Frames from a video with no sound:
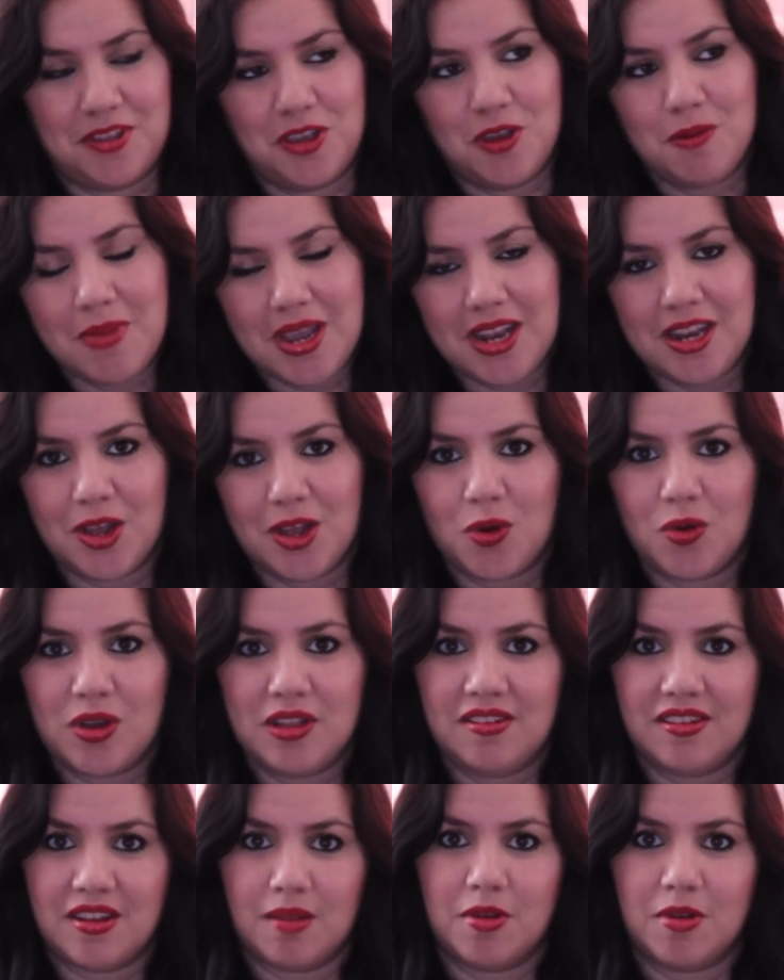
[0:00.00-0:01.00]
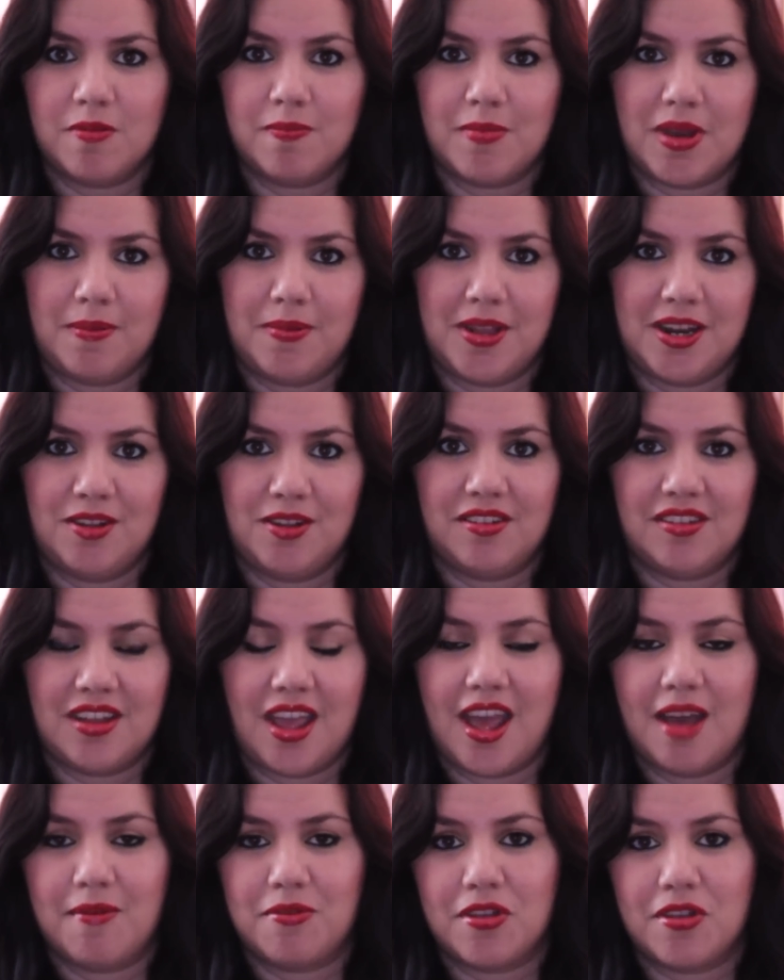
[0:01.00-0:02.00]
you may know, in some of my videos
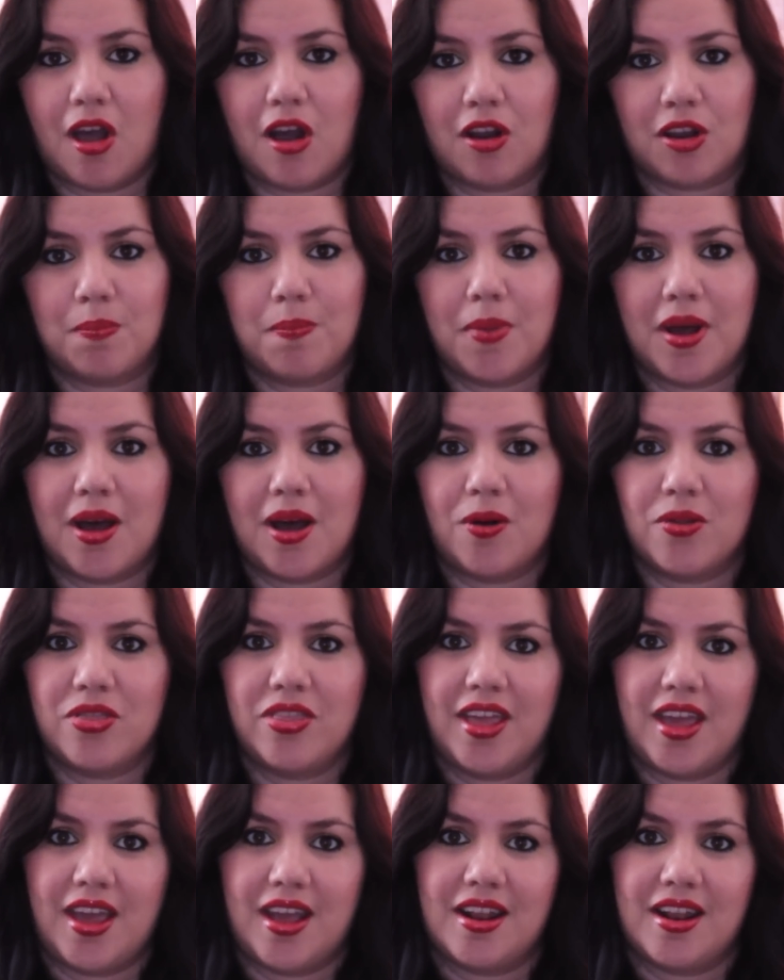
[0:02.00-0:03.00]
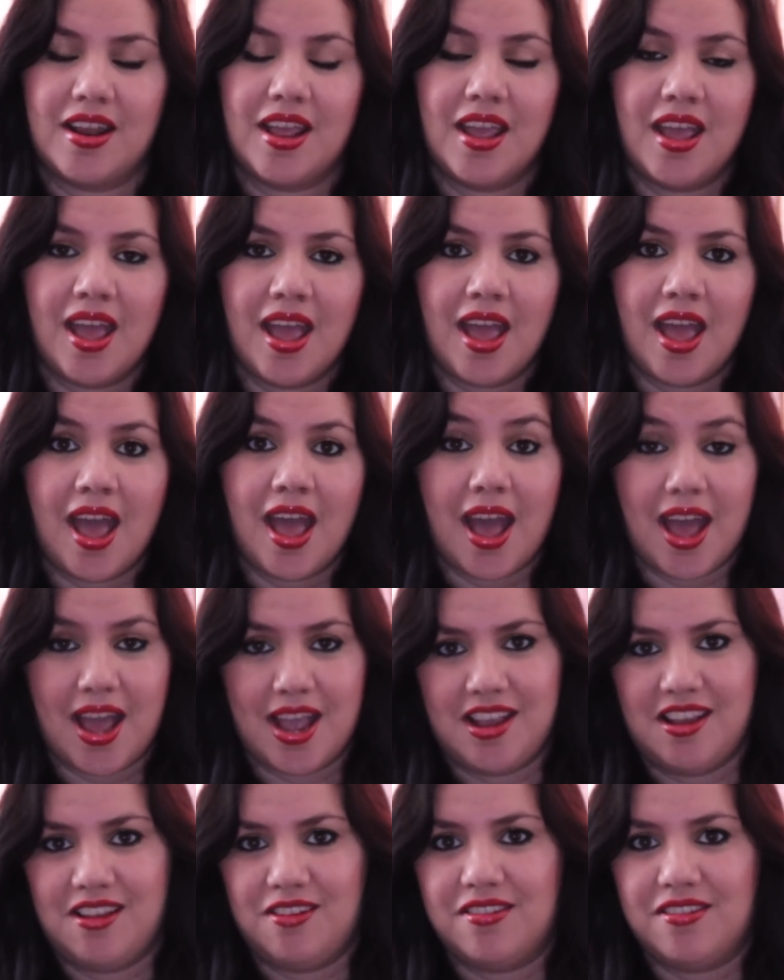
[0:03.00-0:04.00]
I have talked about that
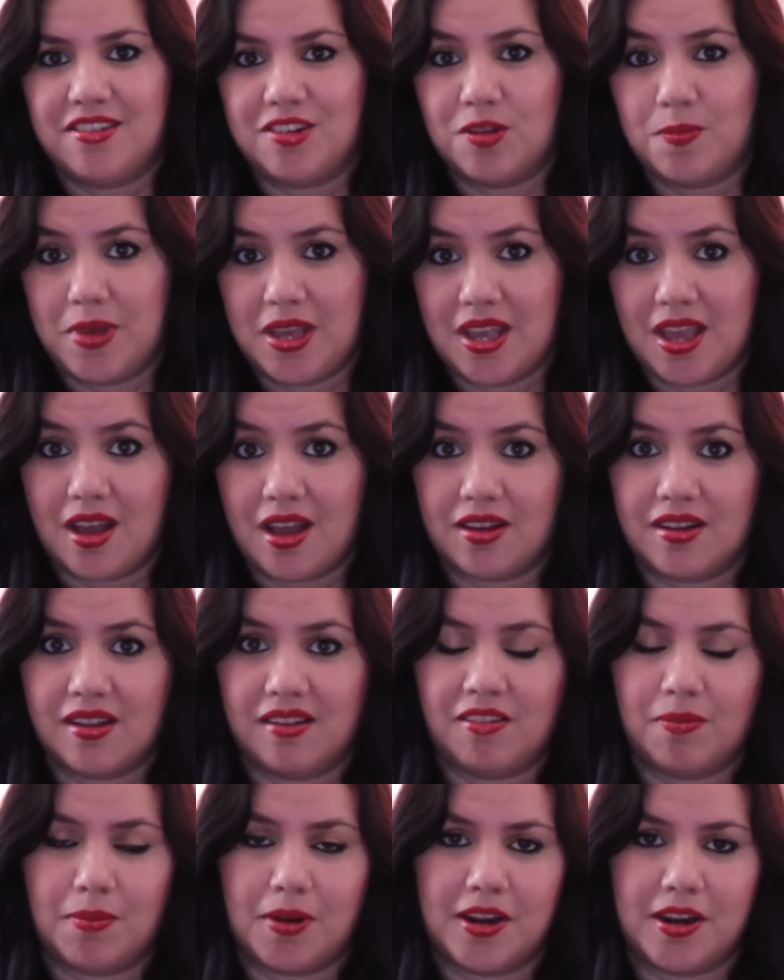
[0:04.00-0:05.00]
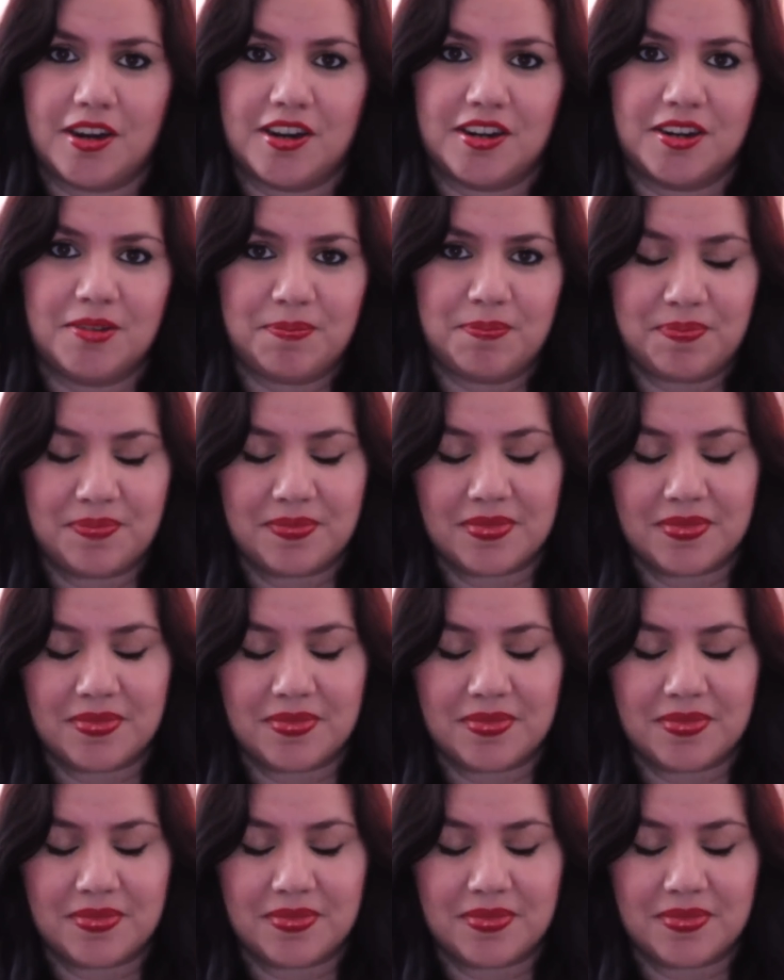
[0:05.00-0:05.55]
I used to be a cosplayer